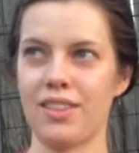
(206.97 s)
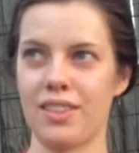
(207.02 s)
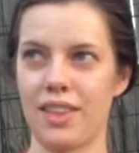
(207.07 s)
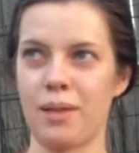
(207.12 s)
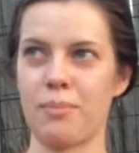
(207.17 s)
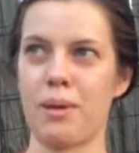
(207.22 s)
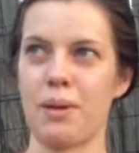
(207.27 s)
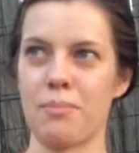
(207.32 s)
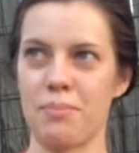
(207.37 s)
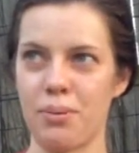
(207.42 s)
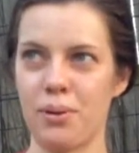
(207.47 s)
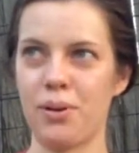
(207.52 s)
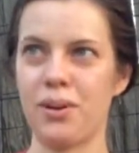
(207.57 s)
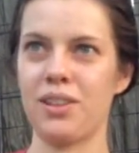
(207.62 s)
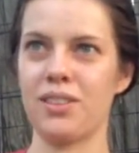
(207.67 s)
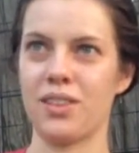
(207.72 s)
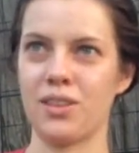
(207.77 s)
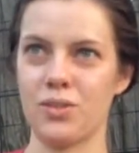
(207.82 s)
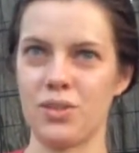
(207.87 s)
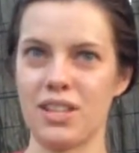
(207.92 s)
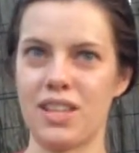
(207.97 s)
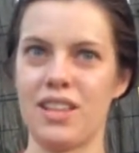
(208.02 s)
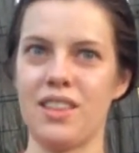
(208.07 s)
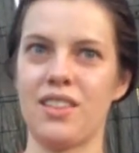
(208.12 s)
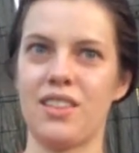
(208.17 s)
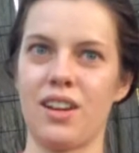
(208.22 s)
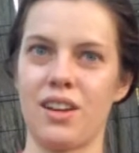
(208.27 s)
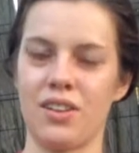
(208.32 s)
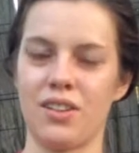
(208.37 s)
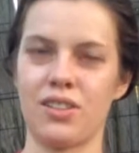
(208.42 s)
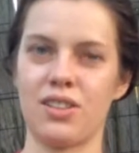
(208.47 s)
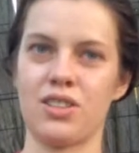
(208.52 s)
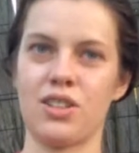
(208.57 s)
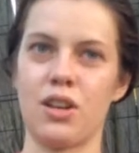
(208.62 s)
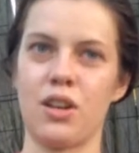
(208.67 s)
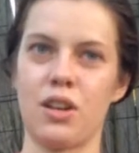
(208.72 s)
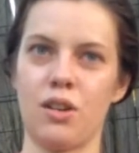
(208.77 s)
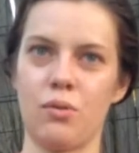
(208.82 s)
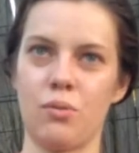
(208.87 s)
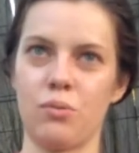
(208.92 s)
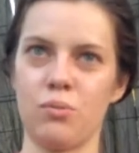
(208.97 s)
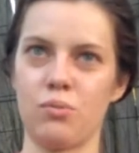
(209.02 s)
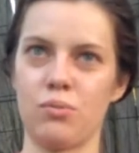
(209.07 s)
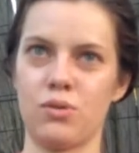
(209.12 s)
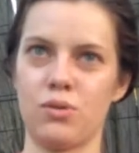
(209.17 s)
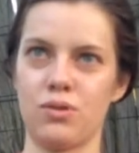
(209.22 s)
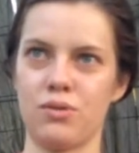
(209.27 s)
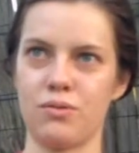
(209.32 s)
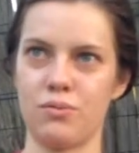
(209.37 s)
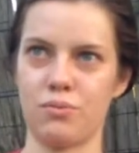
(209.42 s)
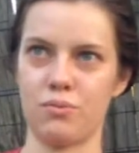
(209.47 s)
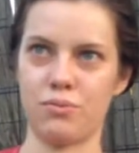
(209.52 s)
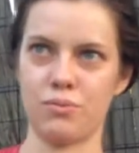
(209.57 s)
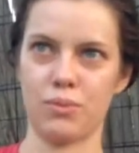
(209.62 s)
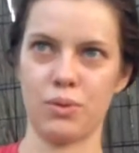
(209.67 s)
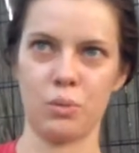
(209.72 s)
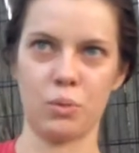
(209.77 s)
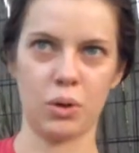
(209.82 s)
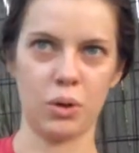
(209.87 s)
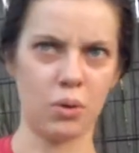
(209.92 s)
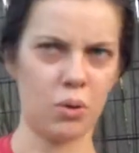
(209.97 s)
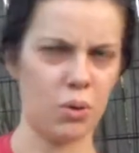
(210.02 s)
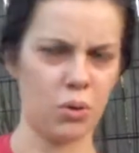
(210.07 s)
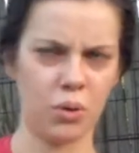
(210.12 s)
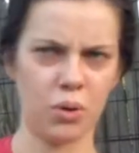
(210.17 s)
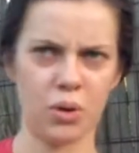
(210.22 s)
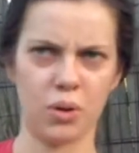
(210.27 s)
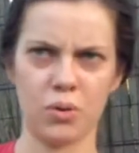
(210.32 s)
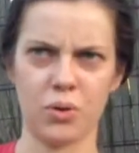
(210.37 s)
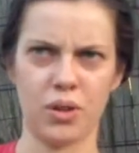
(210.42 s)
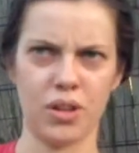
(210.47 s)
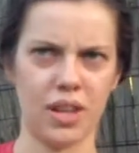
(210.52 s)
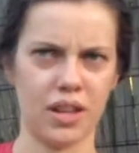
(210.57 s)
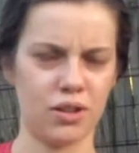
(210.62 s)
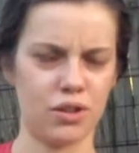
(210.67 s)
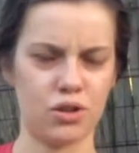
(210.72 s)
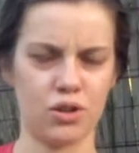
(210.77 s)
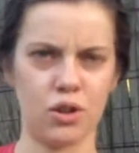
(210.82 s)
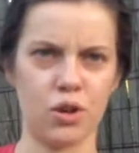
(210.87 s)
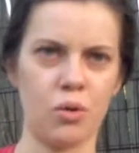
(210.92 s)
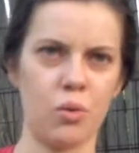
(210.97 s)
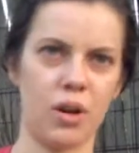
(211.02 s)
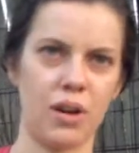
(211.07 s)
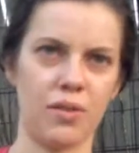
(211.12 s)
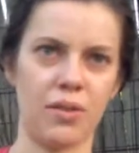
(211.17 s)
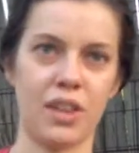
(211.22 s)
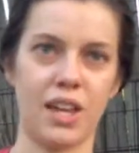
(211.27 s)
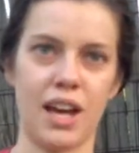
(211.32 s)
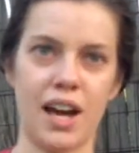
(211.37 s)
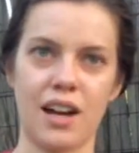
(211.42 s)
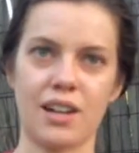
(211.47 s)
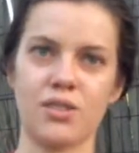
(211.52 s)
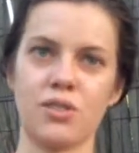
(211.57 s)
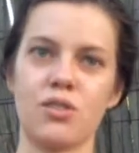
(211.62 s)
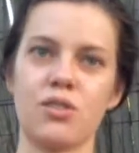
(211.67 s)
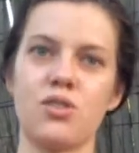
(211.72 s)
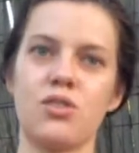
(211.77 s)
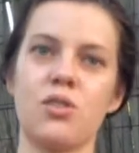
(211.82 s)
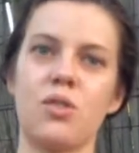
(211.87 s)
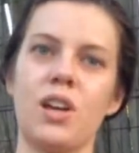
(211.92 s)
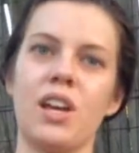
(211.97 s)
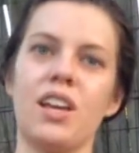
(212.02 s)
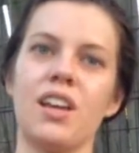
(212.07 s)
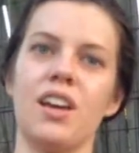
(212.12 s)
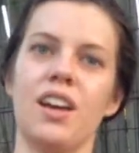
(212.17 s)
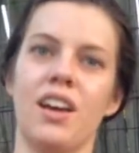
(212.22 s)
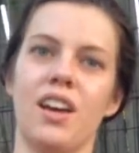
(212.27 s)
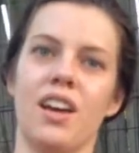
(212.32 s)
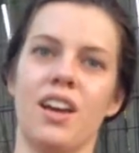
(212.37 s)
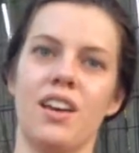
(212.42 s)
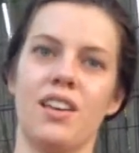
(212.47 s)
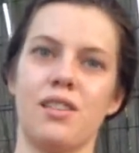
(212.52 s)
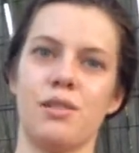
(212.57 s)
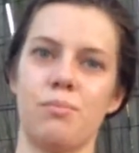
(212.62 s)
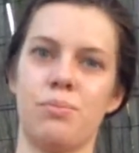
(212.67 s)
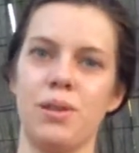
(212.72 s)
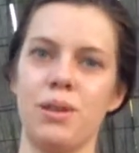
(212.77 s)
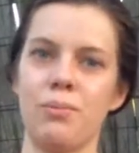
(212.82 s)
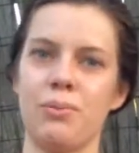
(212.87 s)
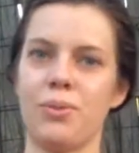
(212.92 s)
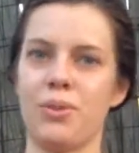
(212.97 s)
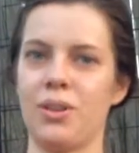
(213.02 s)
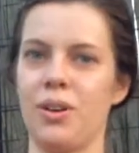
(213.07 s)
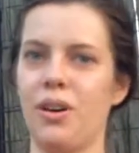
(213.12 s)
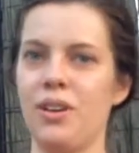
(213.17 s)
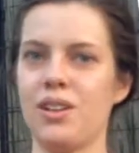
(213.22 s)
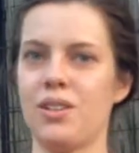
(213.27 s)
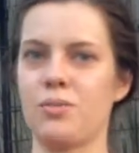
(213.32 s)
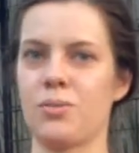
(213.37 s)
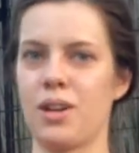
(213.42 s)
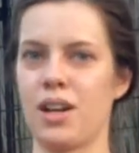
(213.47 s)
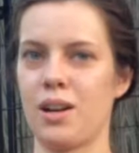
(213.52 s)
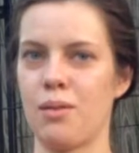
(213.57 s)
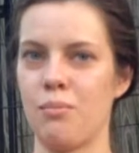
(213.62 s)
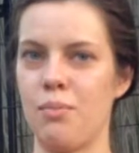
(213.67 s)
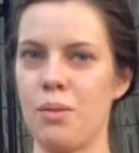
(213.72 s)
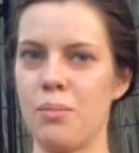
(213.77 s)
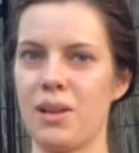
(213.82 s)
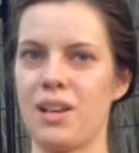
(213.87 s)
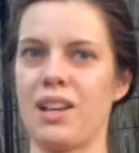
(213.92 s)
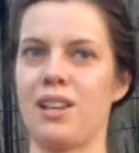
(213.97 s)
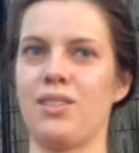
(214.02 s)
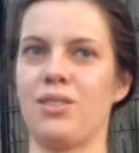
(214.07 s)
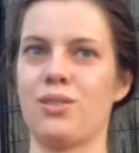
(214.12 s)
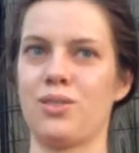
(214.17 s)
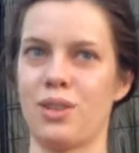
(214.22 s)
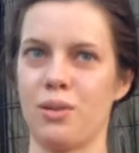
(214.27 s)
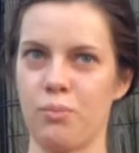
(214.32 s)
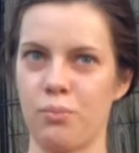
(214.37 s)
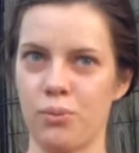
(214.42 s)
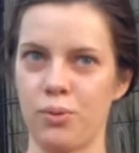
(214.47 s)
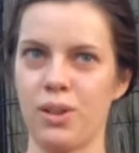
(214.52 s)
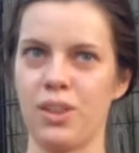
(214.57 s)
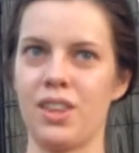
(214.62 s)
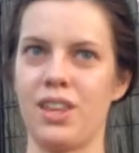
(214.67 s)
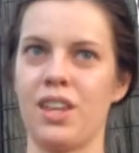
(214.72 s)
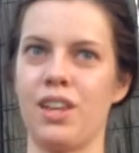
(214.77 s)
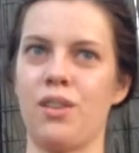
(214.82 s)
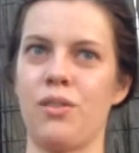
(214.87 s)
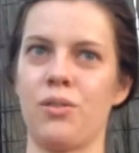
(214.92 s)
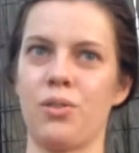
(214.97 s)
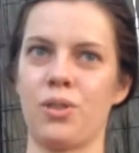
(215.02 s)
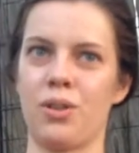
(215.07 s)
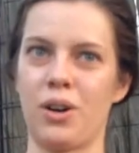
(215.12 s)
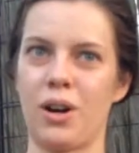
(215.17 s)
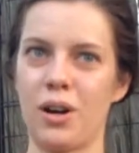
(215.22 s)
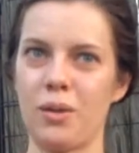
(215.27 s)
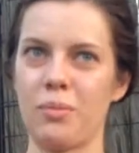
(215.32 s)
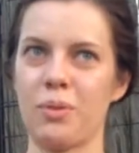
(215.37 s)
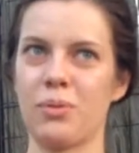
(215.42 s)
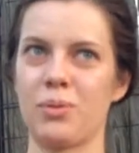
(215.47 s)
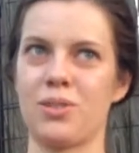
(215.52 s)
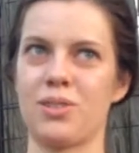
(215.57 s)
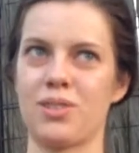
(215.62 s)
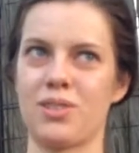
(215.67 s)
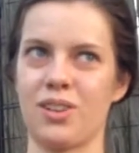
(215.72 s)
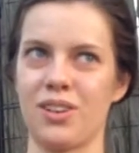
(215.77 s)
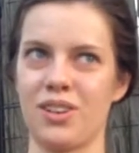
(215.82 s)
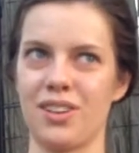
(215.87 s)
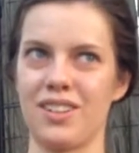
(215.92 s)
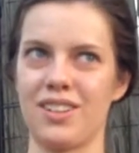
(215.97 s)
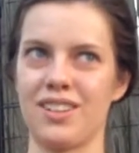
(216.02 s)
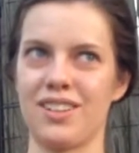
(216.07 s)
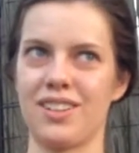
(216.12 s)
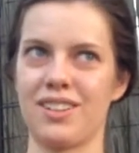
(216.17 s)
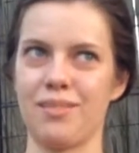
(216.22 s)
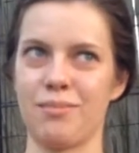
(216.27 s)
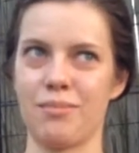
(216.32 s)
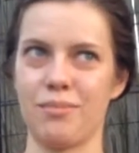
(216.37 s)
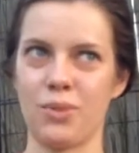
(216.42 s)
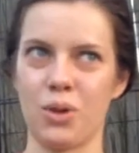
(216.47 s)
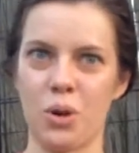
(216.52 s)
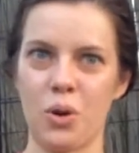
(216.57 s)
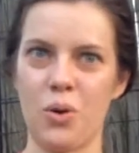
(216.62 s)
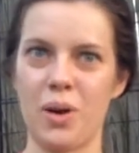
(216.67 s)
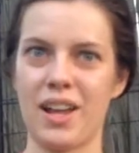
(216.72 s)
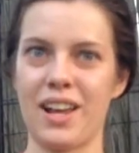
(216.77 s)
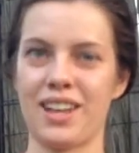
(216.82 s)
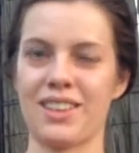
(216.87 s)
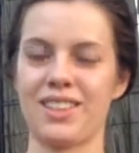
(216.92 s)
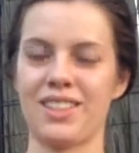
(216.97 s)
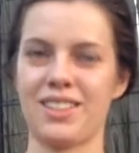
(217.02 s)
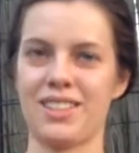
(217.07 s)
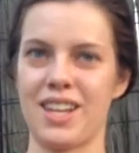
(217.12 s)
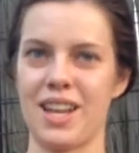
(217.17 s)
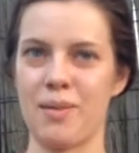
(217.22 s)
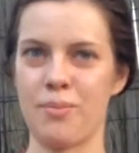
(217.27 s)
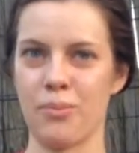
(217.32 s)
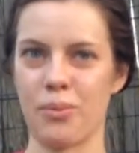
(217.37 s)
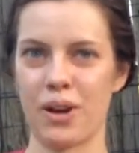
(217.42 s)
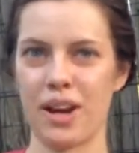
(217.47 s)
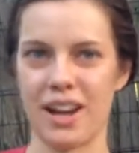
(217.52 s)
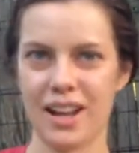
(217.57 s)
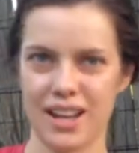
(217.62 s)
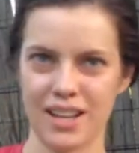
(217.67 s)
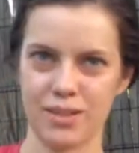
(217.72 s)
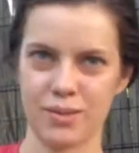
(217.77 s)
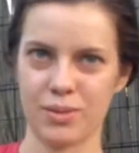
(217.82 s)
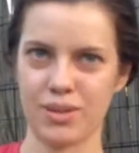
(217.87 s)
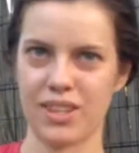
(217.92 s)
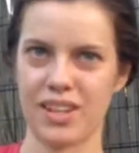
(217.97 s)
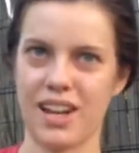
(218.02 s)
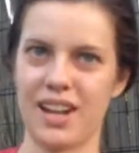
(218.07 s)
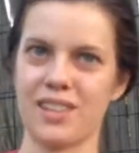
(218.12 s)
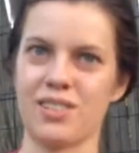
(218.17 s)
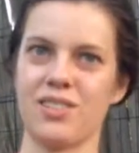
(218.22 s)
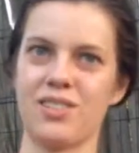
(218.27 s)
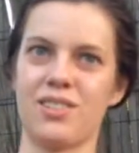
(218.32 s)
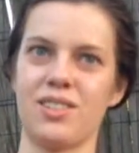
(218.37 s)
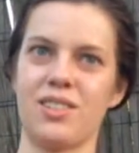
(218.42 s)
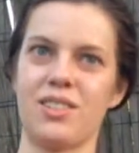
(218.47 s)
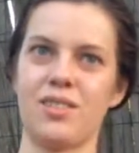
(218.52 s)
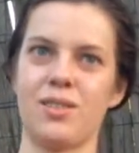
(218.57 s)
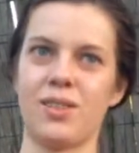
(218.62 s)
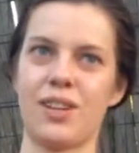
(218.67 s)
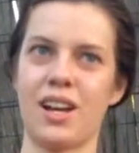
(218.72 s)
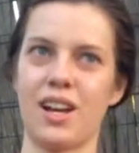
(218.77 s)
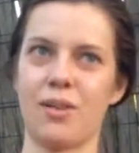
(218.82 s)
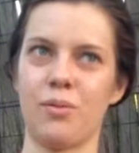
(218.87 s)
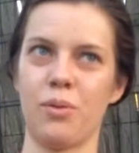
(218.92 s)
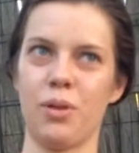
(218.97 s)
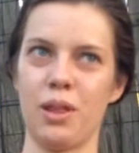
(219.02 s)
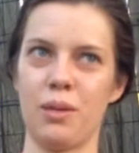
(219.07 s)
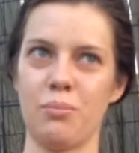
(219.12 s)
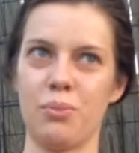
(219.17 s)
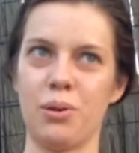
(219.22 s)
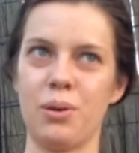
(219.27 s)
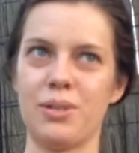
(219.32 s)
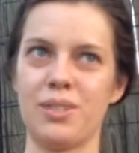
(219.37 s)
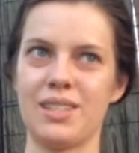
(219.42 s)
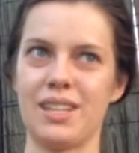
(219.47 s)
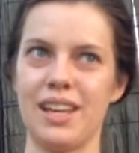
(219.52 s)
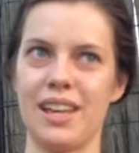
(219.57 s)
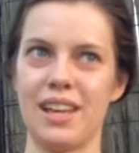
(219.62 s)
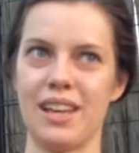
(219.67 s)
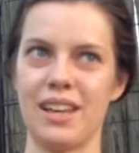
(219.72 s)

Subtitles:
by putting those in there to record or like show whatever the actor is doing, the people in the audience will kind of mimic it, and they'll start breathing, or their heartbeat will start going at the same rate as what the actor's is. So it kind of really puts the